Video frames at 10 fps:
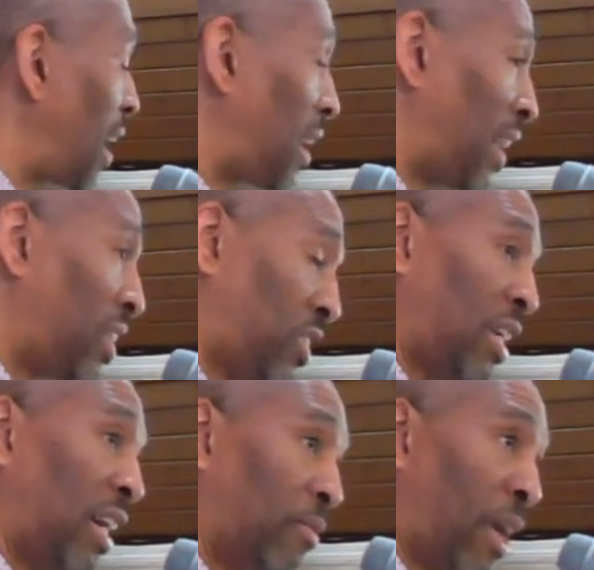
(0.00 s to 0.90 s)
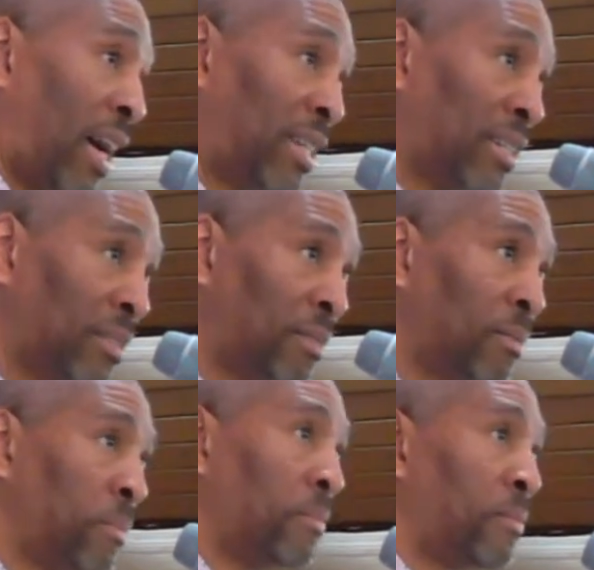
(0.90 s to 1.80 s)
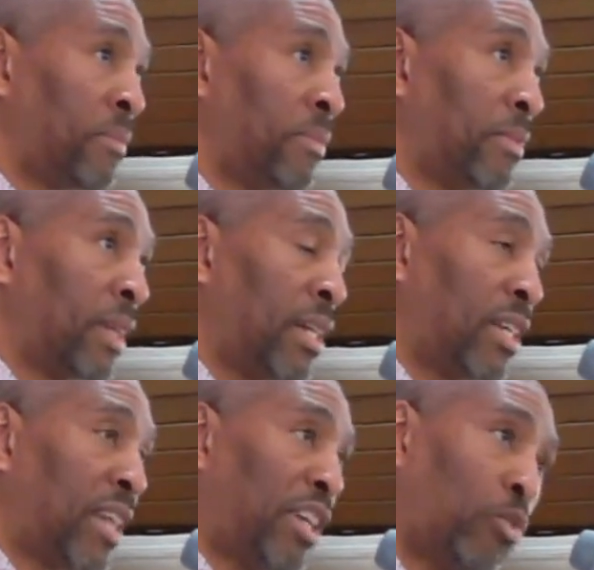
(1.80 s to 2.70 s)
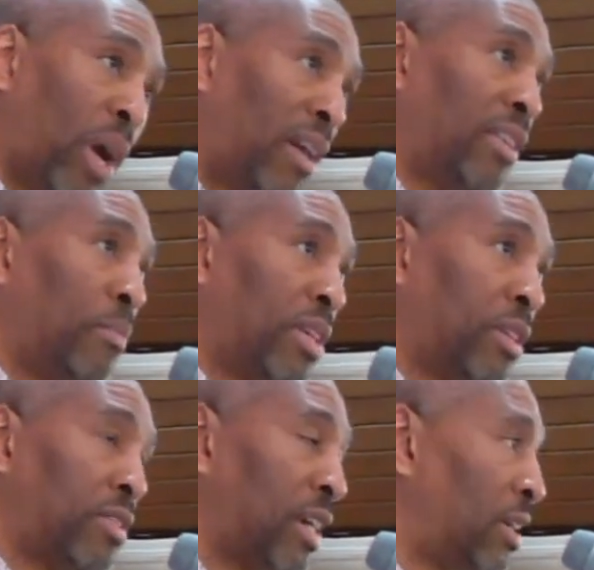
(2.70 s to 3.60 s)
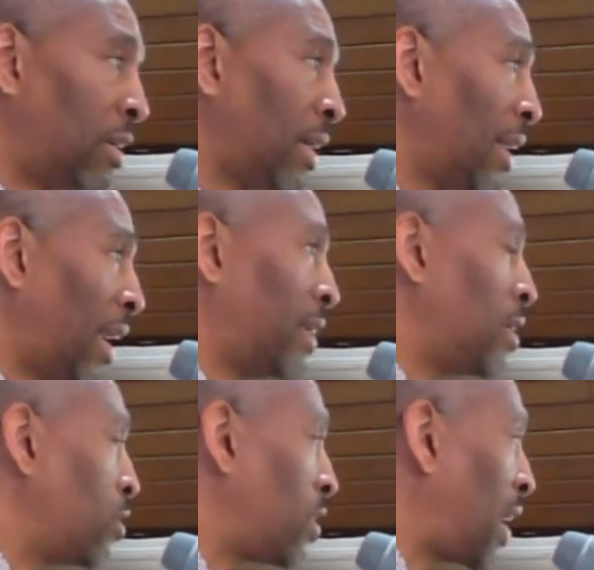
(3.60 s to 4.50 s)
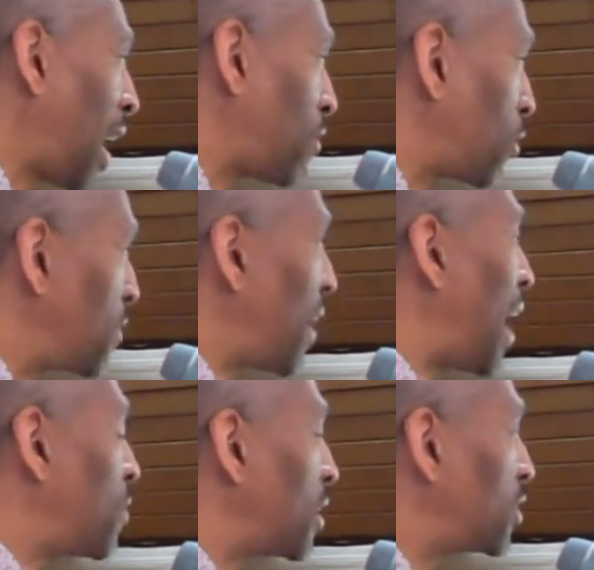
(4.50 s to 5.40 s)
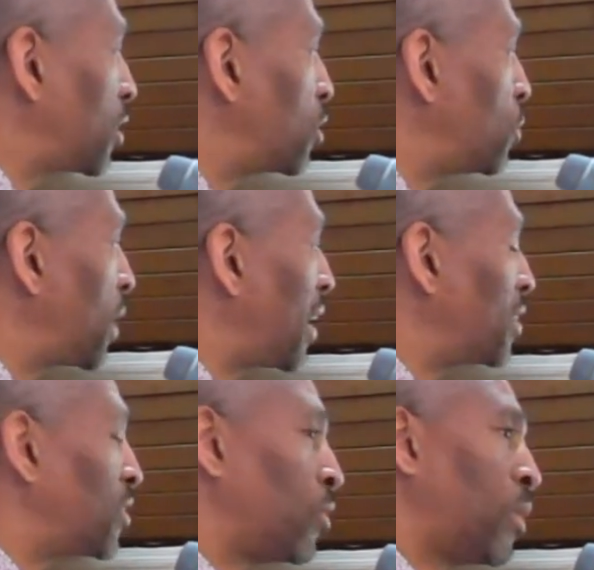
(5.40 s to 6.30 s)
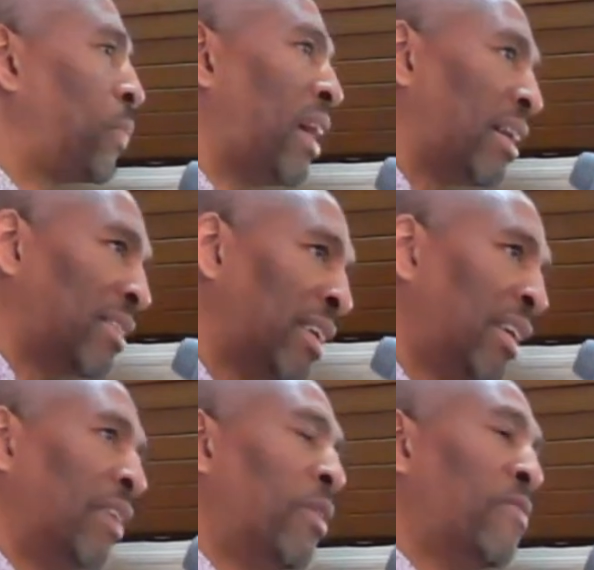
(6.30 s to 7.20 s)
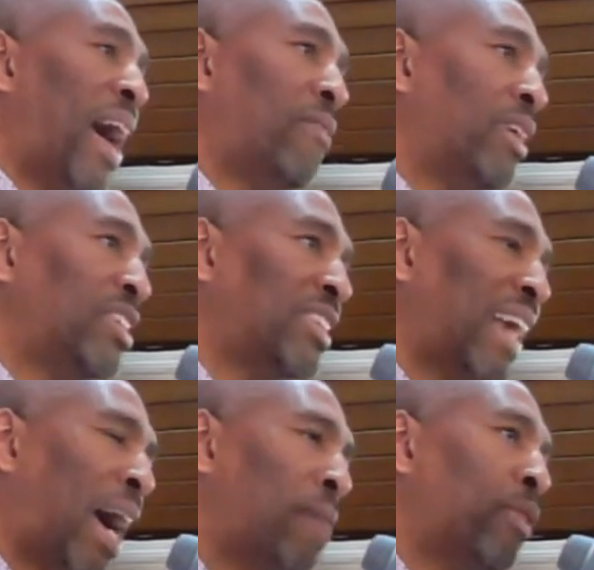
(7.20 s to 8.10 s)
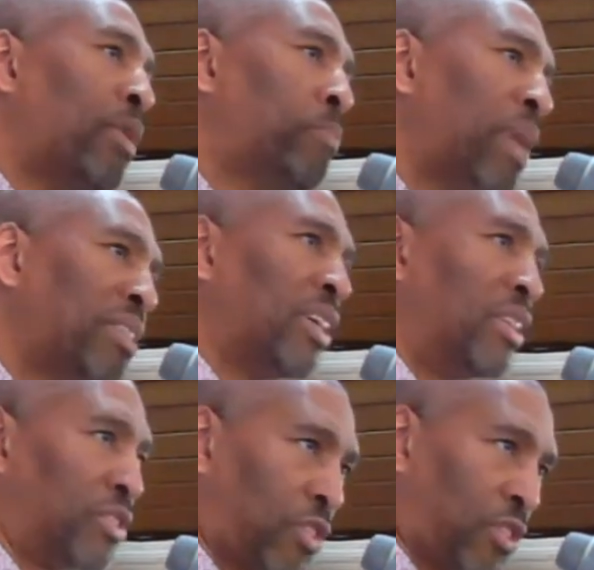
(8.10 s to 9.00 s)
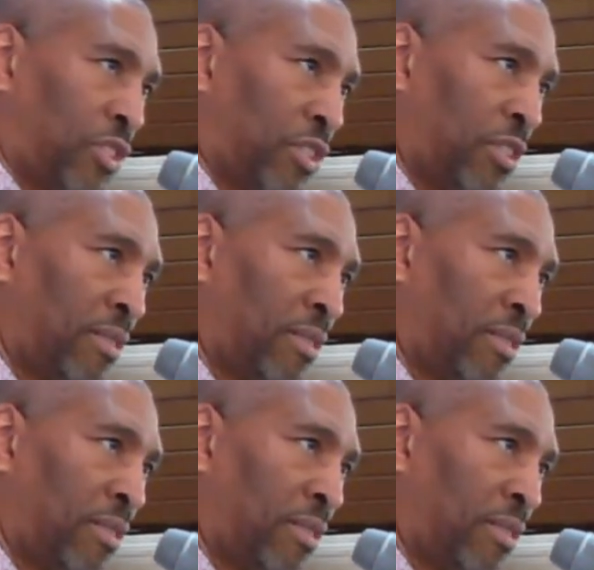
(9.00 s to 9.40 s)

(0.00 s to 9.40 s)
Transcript: God hates sin, right? He does not dwell in the midst of sin. You, you, can't have a revival until you begin to repent. Revival is a time for repentance.